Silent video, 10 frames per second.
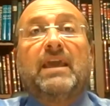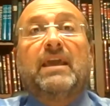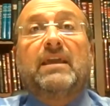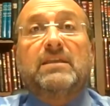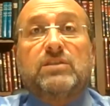
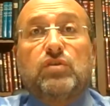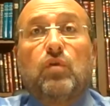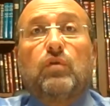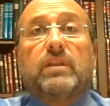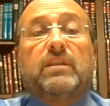He
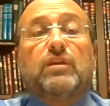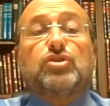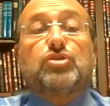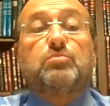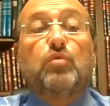saw that
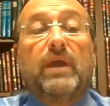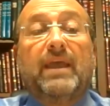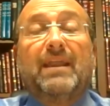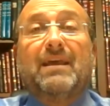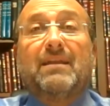Shmuel
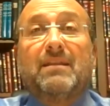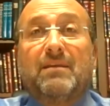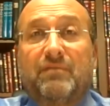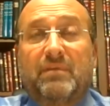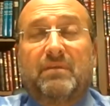
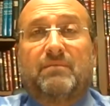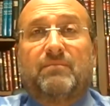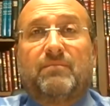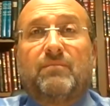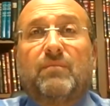HaNavi,
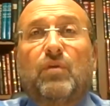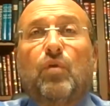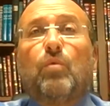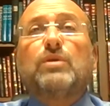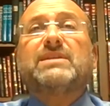who
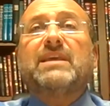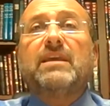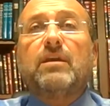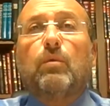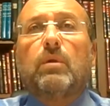was
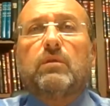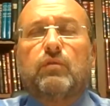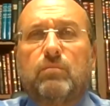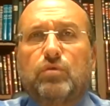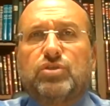equal to
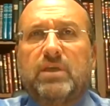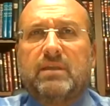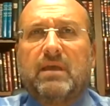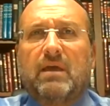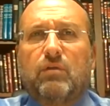Moshe and
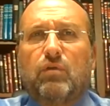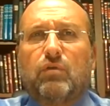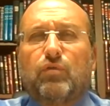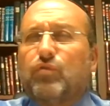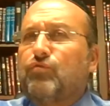
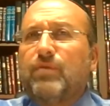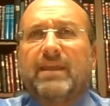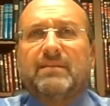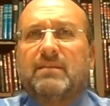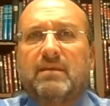Aharon, a
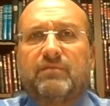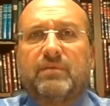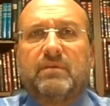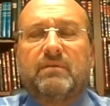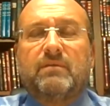great
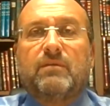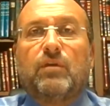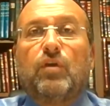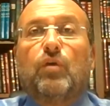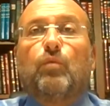Navi,
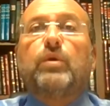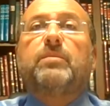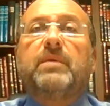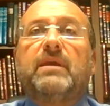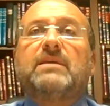would
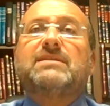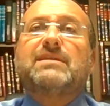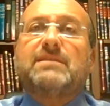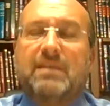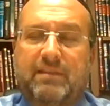be his
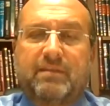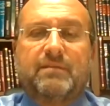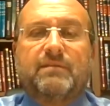descendant.